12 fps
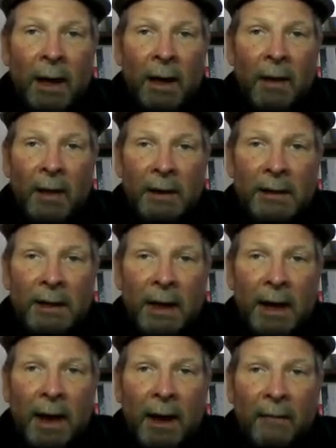then
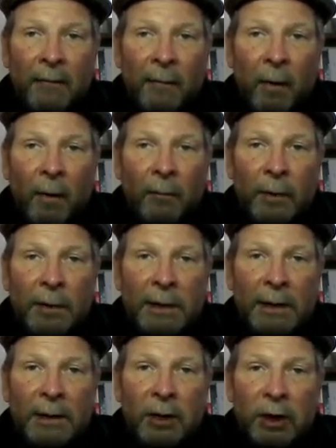DF over
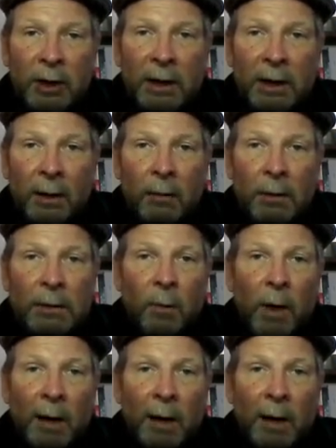DG equals Y,